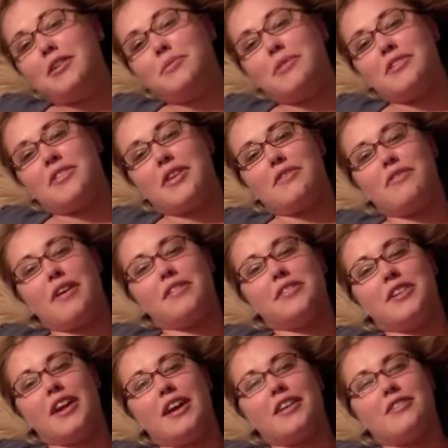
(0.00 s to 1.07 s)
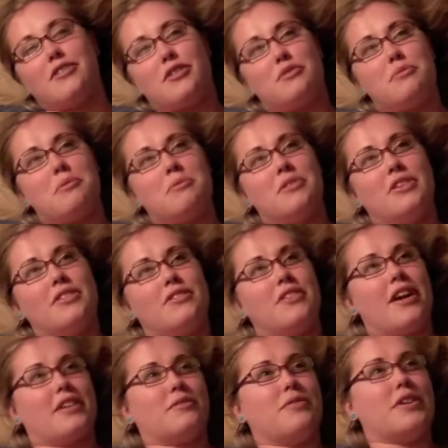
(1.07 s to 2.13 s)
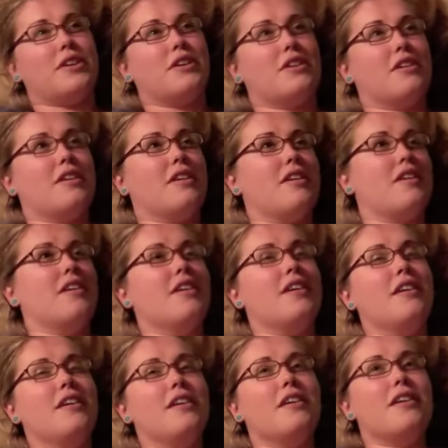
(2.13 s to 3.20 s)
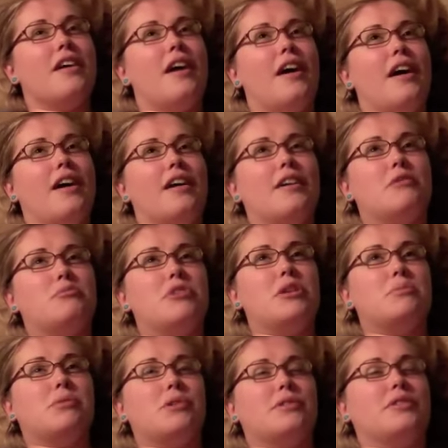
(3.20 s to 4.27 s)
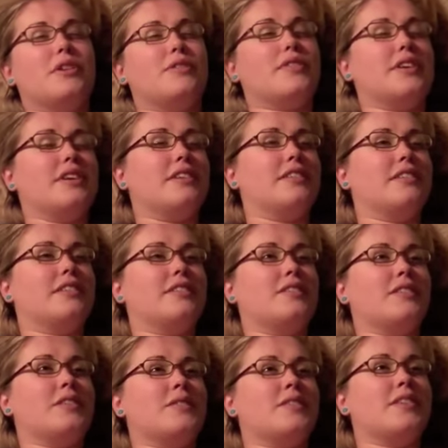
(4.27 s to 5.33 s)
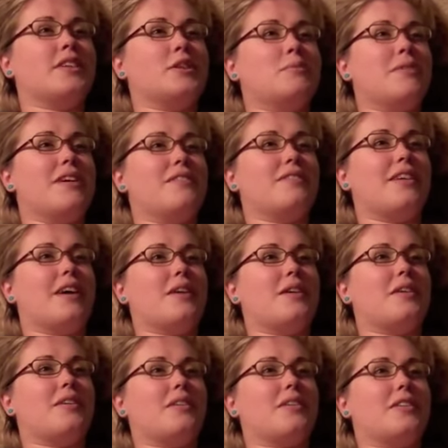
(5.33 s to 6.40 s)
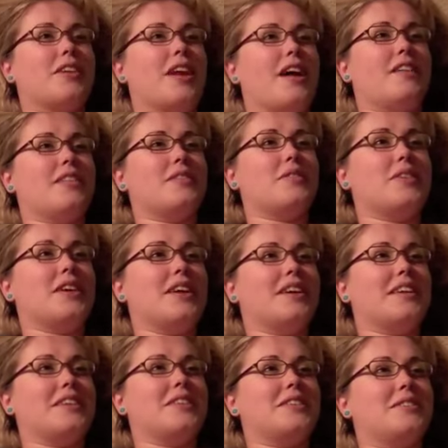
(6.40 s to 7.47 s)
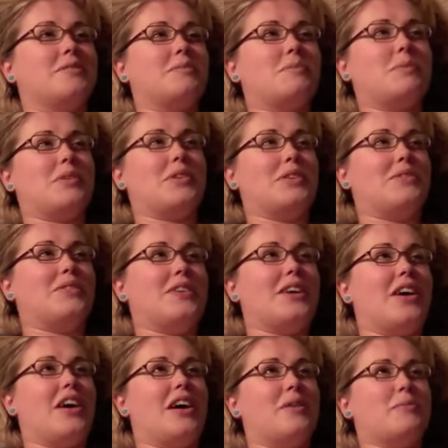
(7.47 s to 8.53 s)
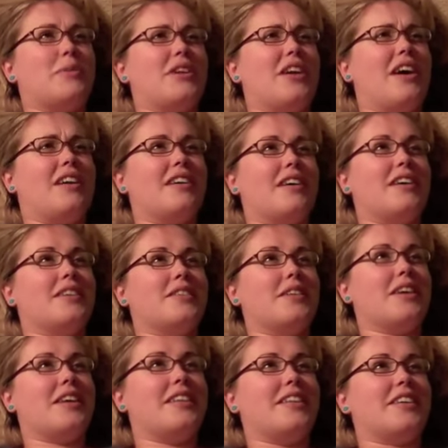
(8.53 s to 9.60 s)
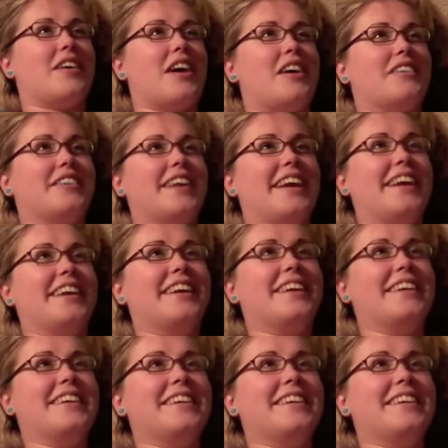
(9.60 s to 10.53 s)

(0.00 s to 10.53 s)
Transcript: I'm gonna say five to nine because I don't remember the exact figure. Uh, people living living in the Mayflower, not living in Living on, but not on in the colony.